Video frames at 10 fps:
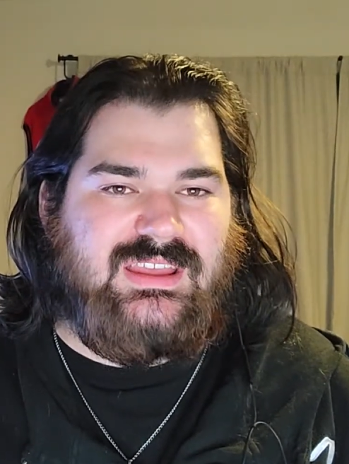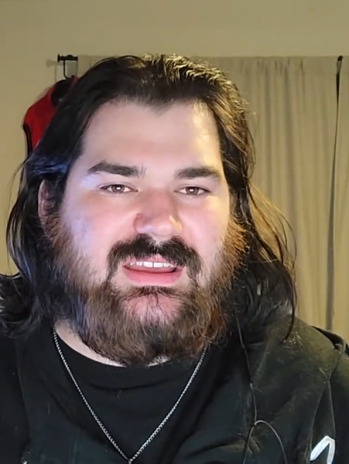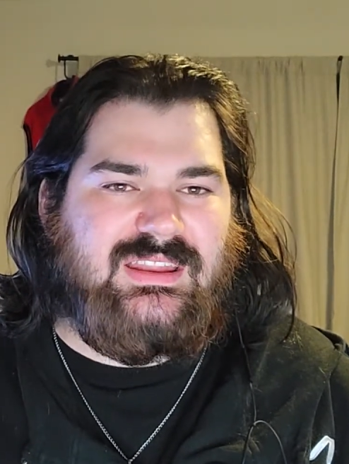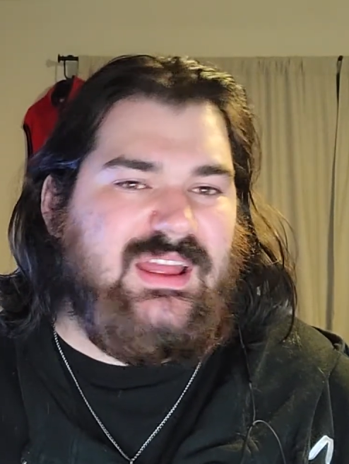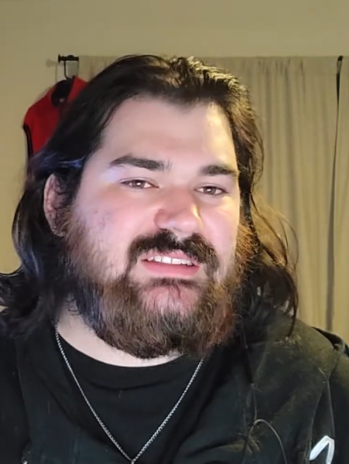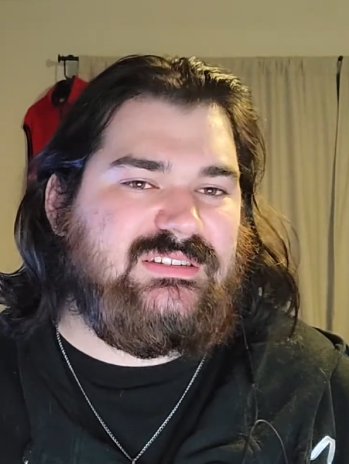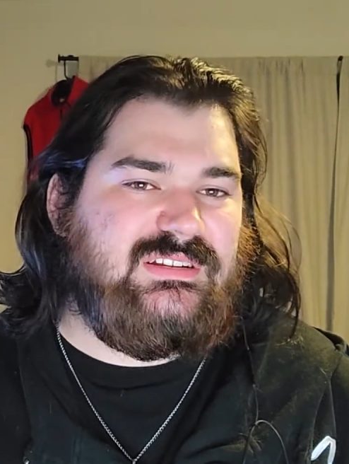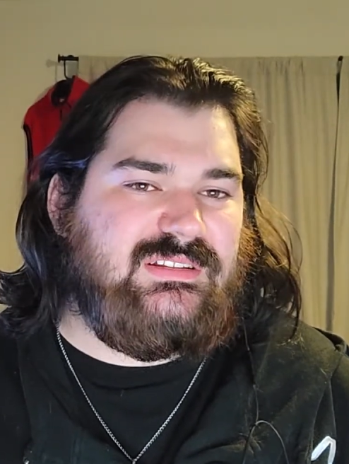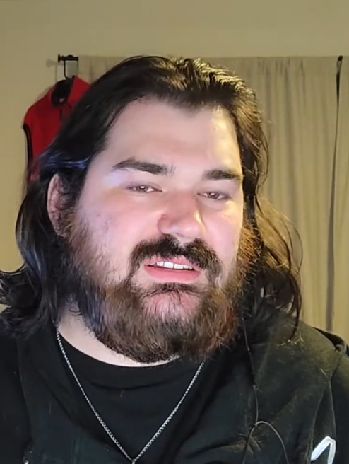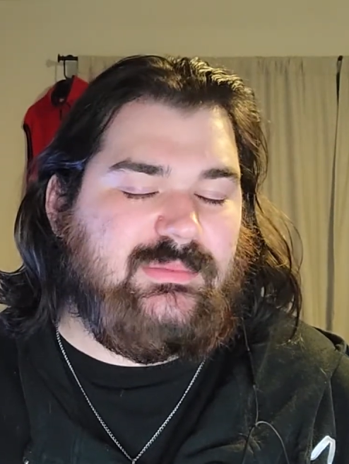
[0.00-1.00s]
It adds
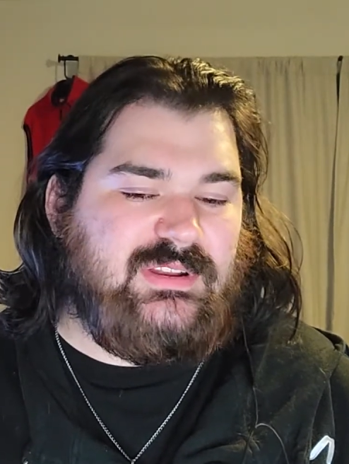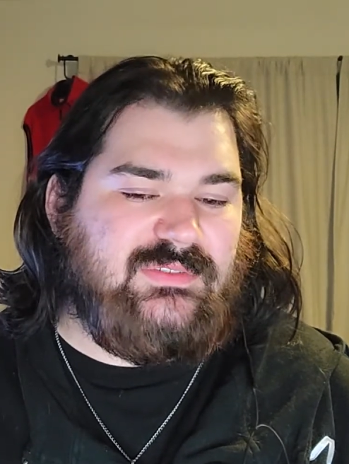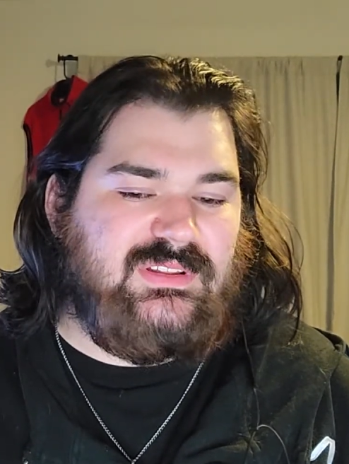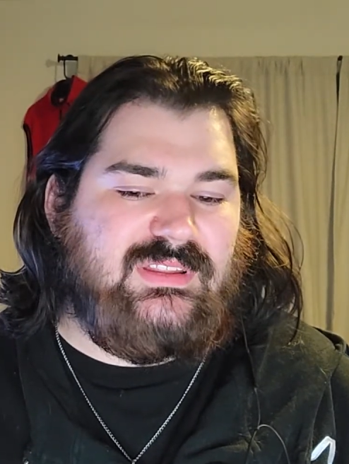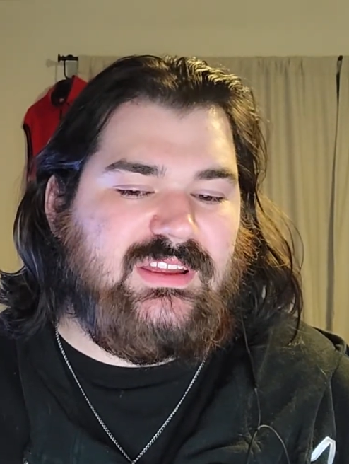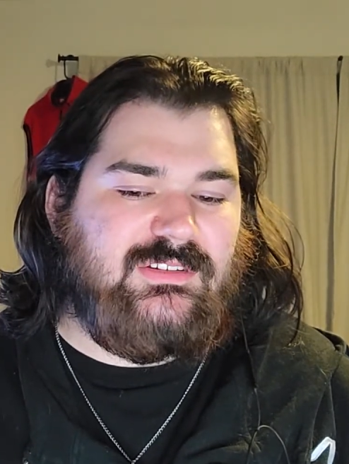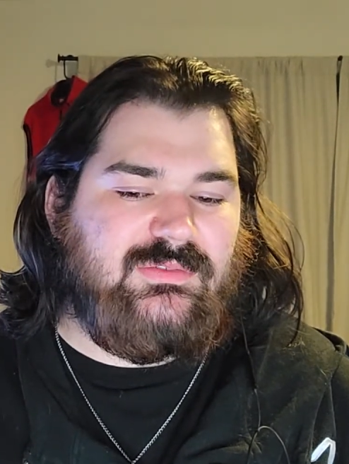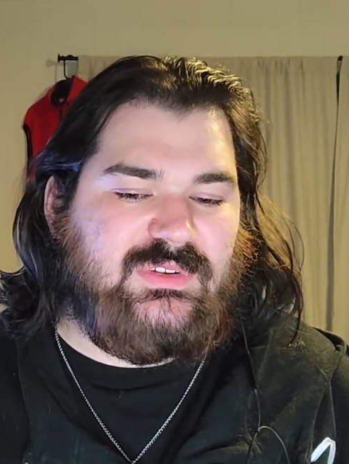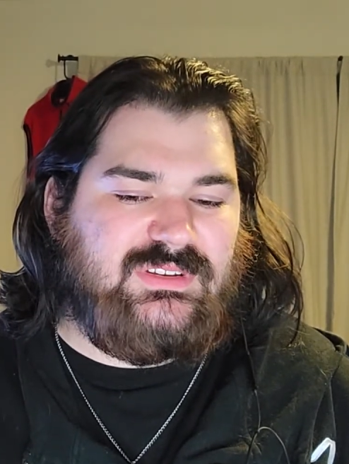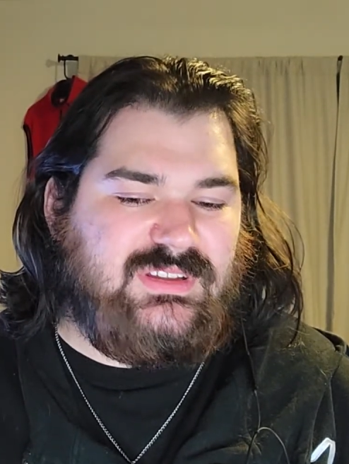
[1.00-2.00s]
a little bit of a layer
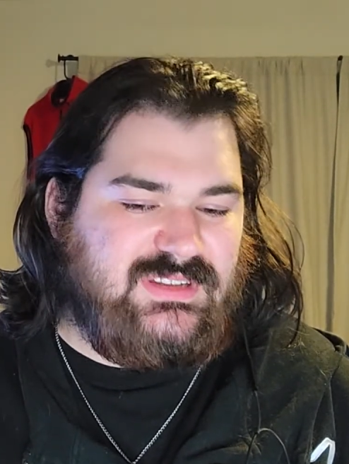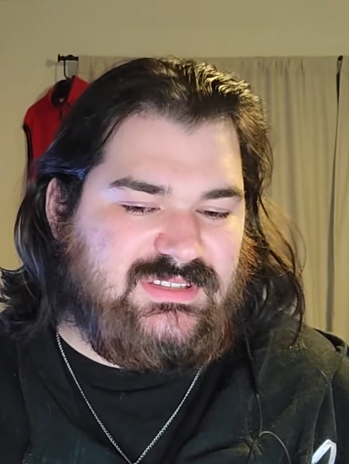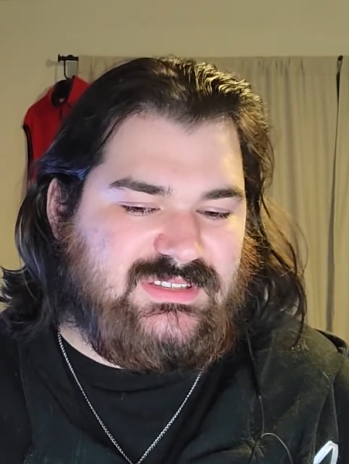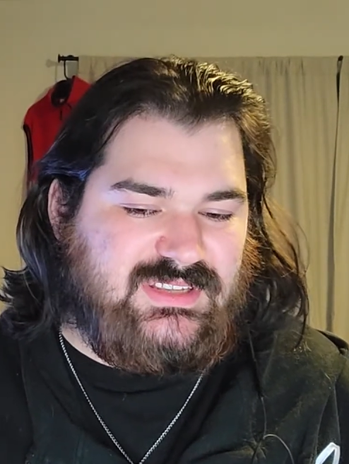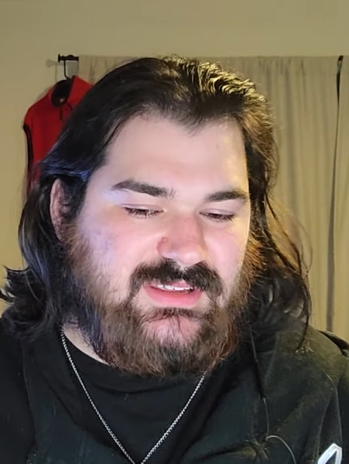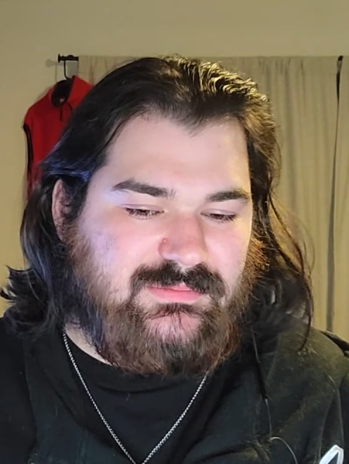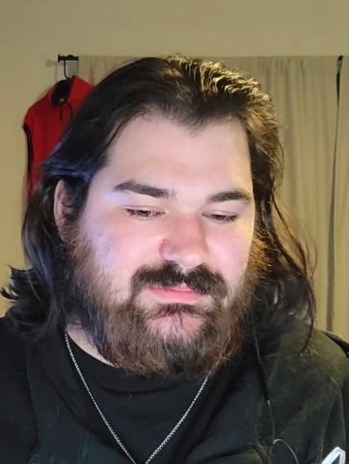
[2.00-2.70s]
of redundancy.